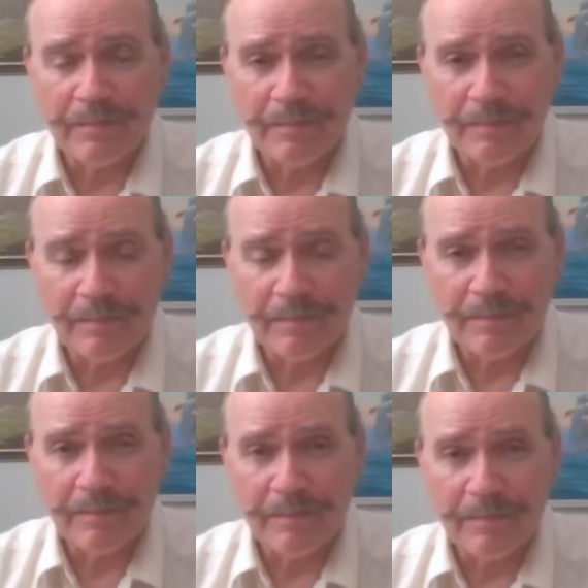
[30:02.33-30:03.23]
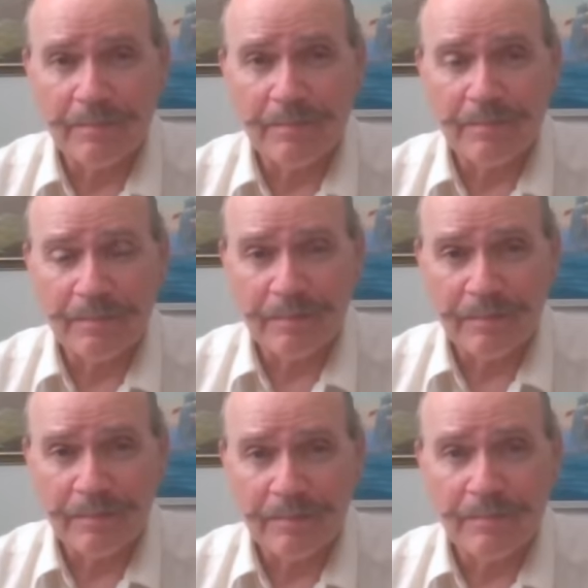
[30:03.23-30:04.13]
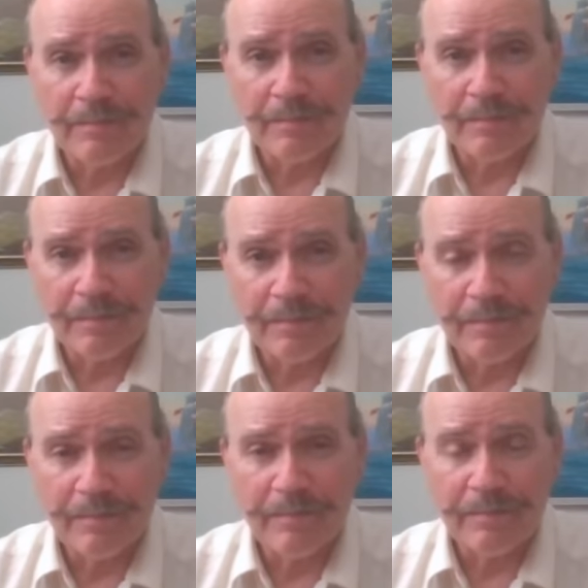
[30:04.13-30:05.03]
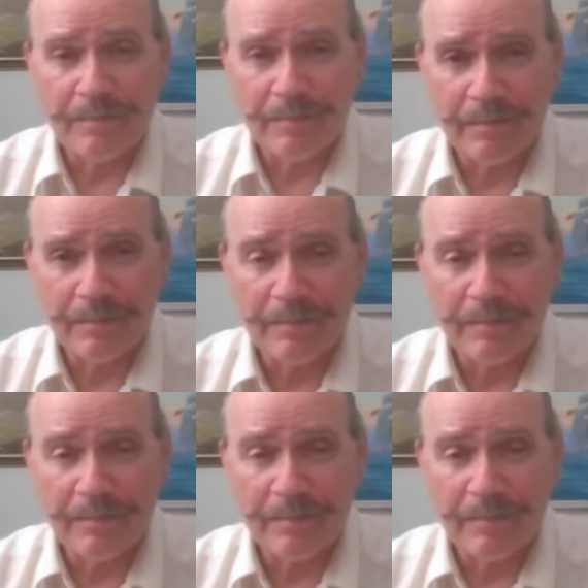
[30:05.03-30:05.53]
This person isn't speaking.